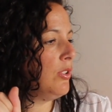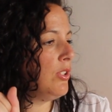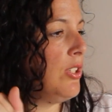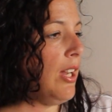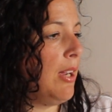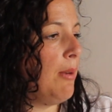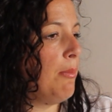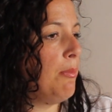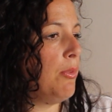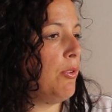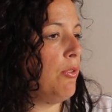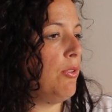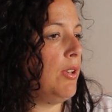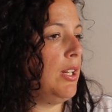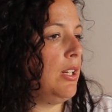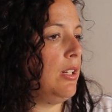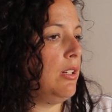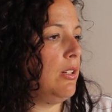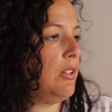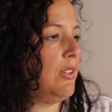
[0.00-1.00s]

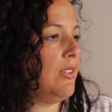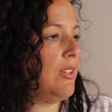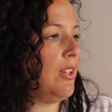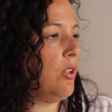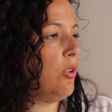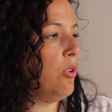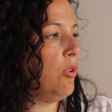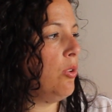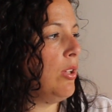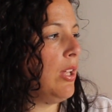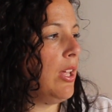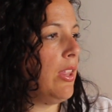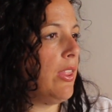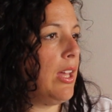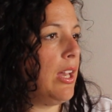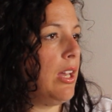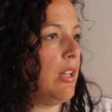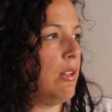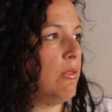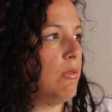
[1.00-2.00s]
tambourine, is it called like
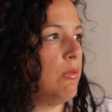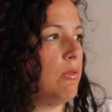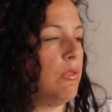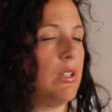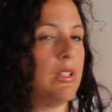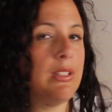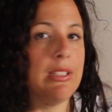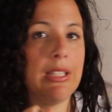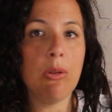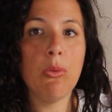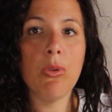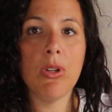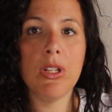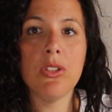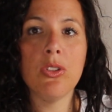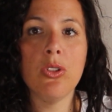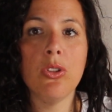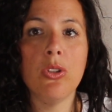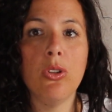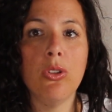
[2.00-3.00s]
that? Is that what
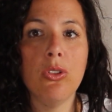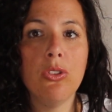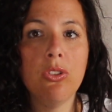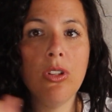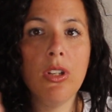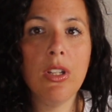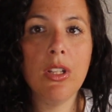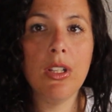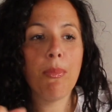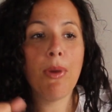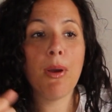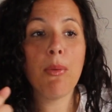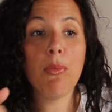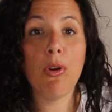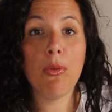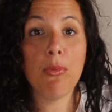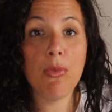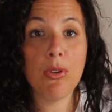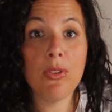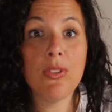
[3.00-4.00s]
it's called? My
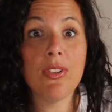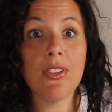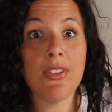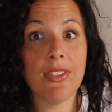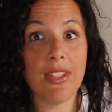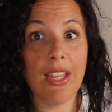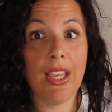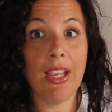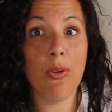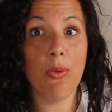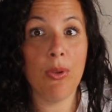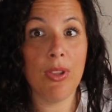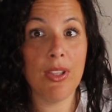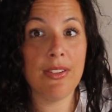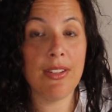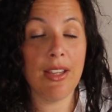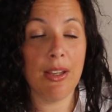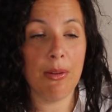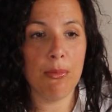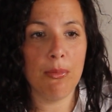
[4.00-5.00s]
mum used to sing with
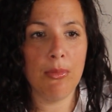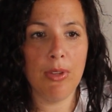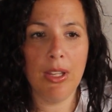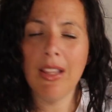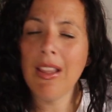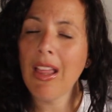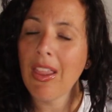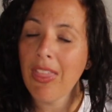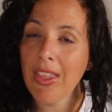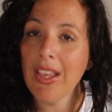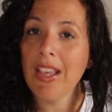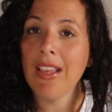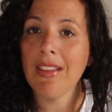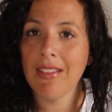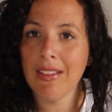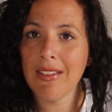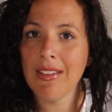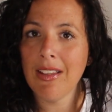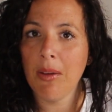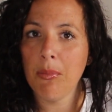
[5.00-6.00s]
a tambourine. I think
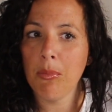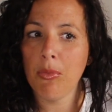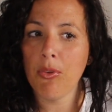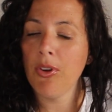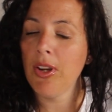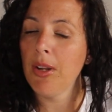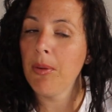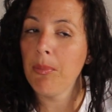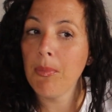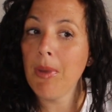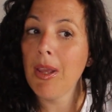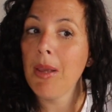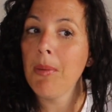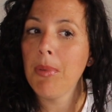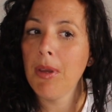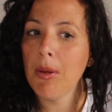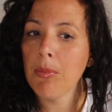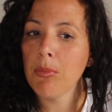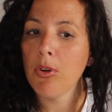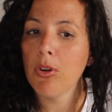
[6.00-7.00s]
it's a tambourine.
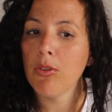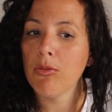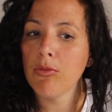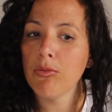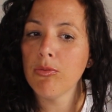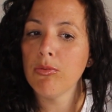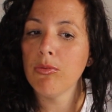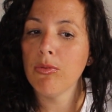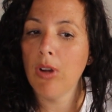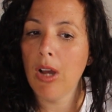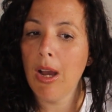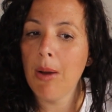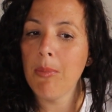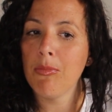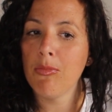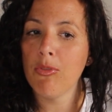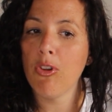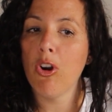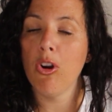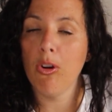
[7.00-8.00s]
Maybe I'm
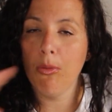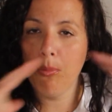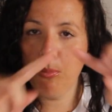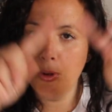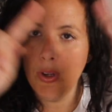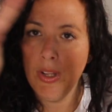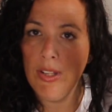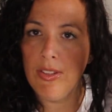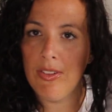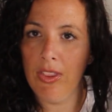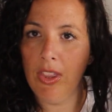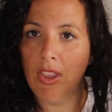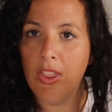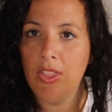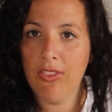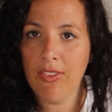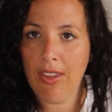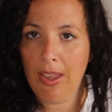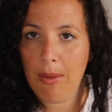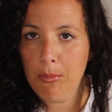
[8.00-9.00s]
wrong, but it's the
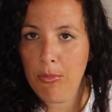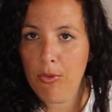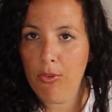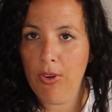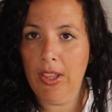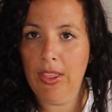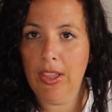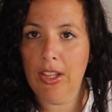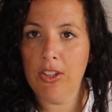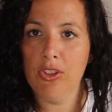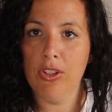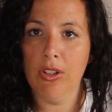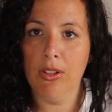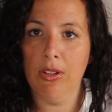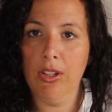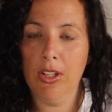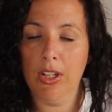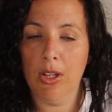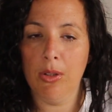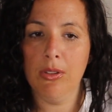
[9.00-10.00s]
tambourine that she,
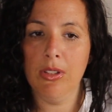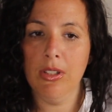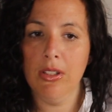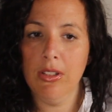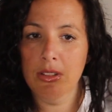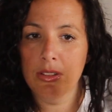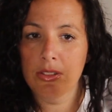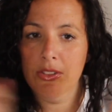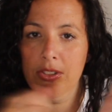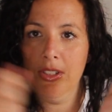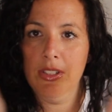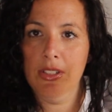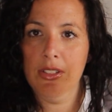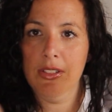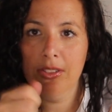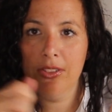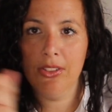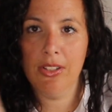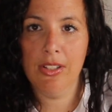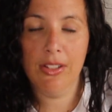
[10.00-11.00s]
you know, ding,
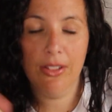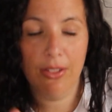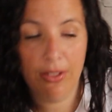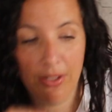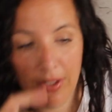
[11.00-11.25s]
ding, ding,